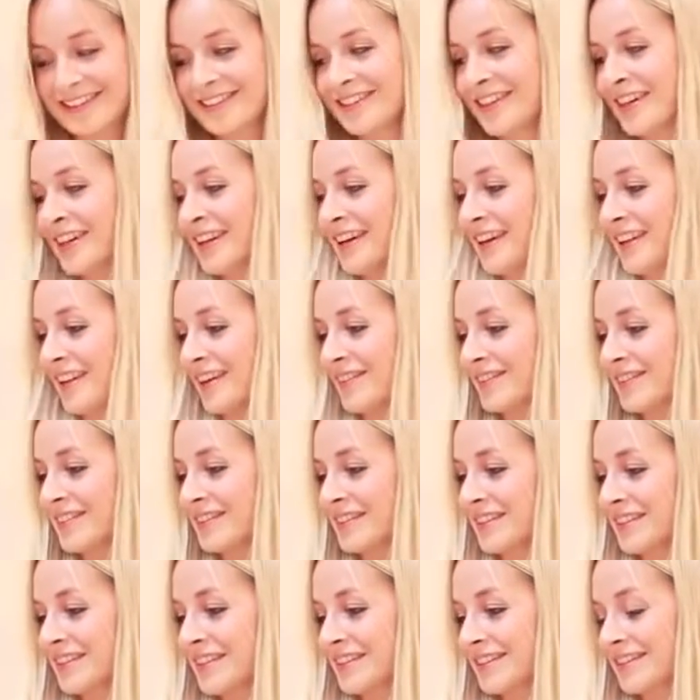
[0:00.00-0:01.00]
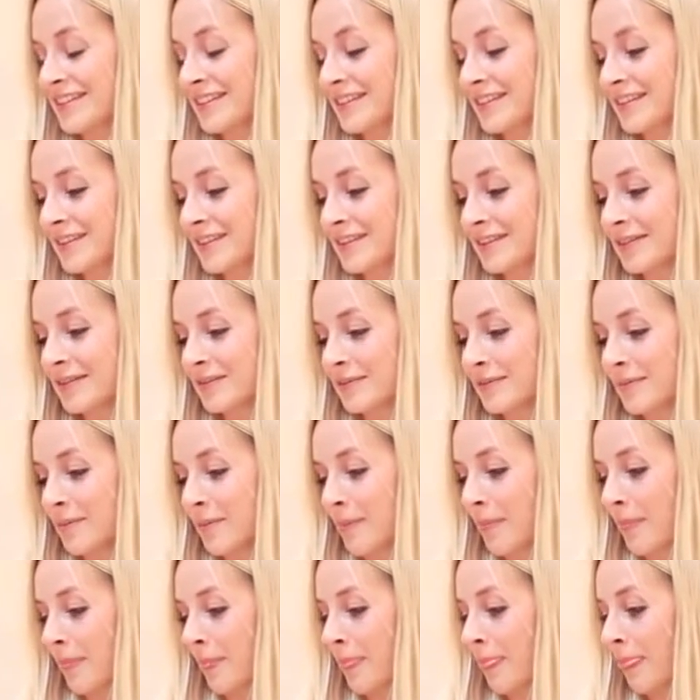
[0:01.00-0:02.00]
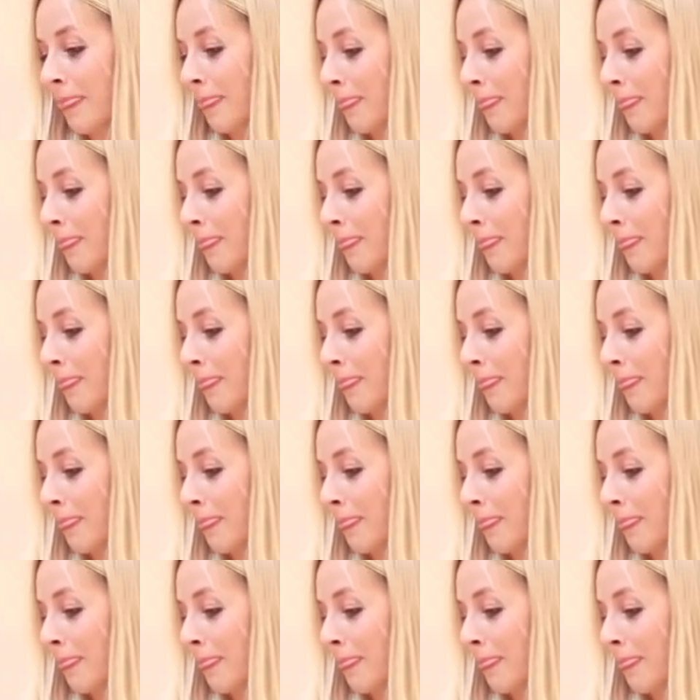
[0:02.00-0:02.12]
The person shown says nothing.